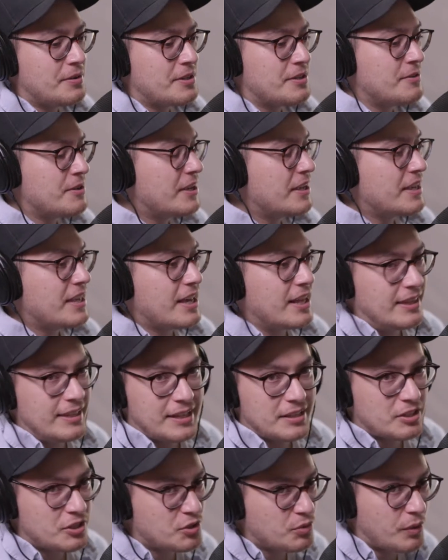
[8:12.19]
You can get
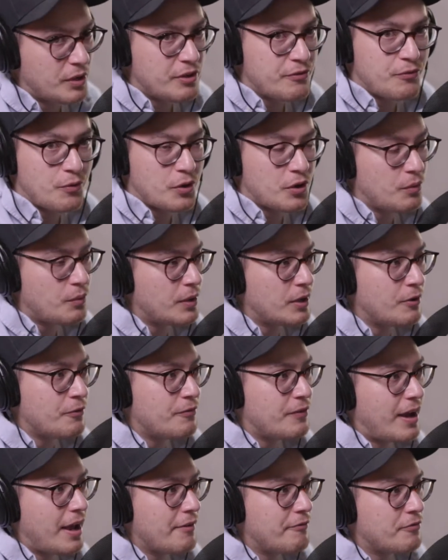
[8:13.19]
like the 24 to
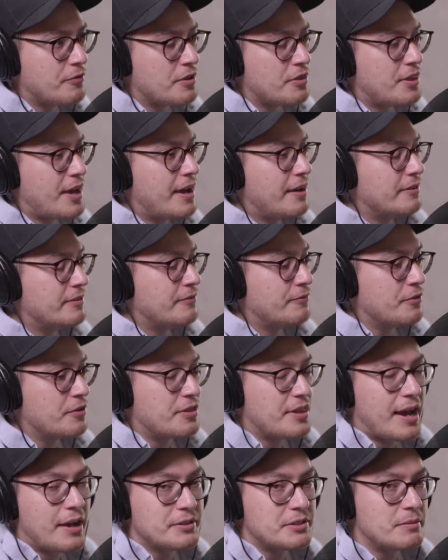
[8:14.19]
105 for
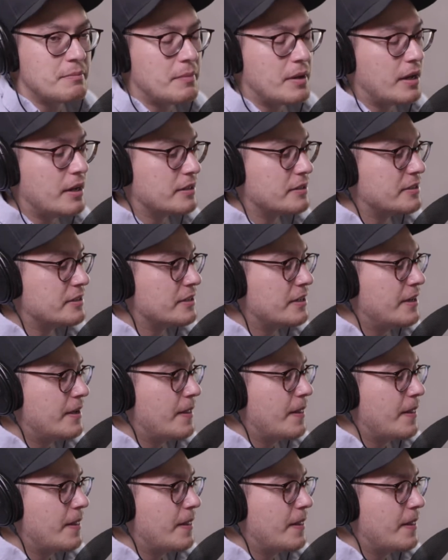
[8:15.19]
$1,000.